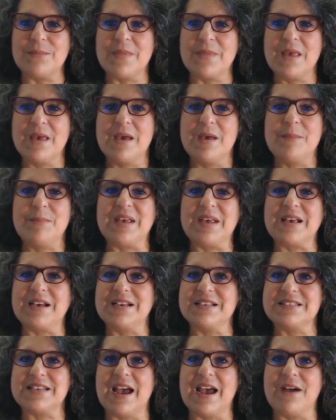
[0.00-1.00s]

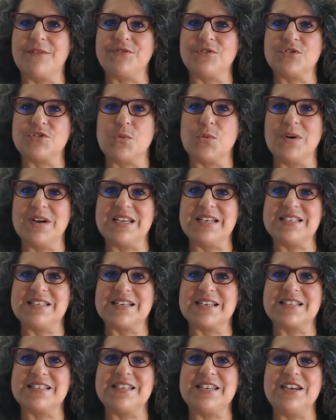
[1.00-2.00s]
Because after
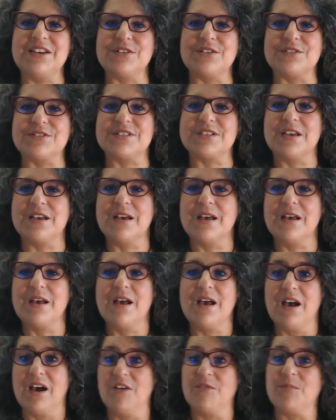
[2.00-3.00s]
26 years
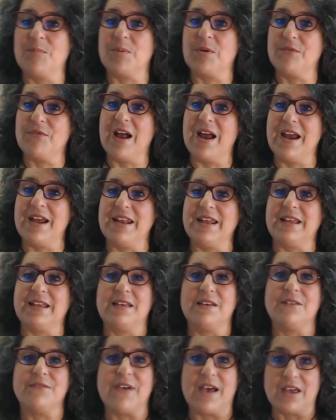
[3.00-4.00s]
of providing
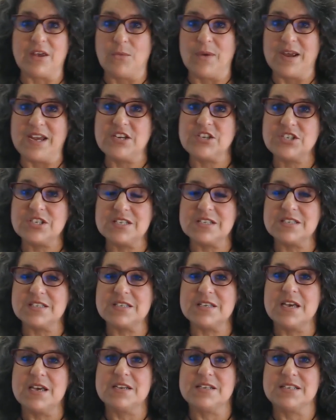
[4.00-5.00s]
evaluations
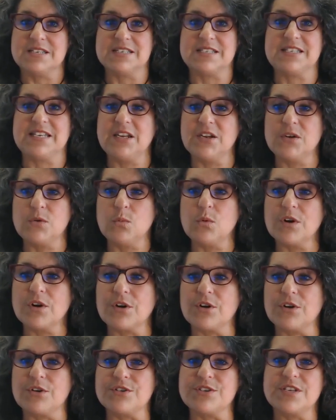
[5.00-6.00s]
to seated
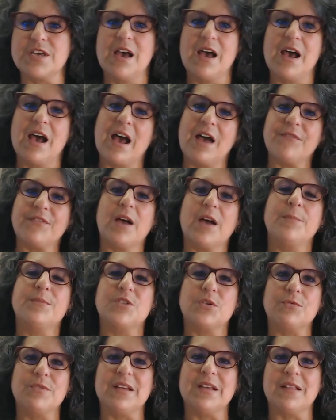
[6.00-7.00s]
workers, I've come to
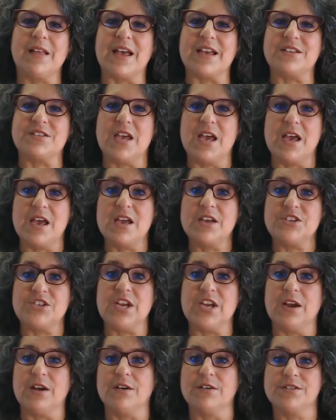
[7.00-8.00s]
realize
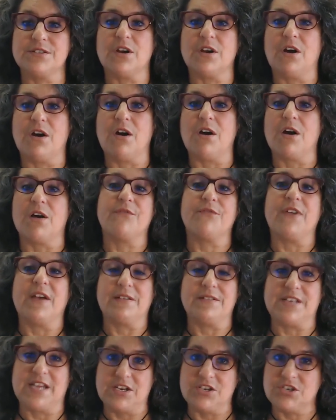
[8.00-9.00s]
chairs are
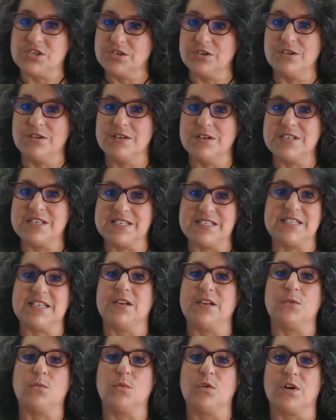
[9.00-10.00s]
foundational to
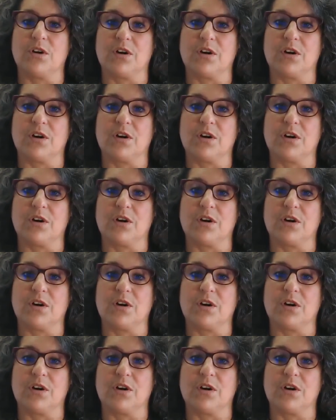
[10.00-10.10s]
seated work.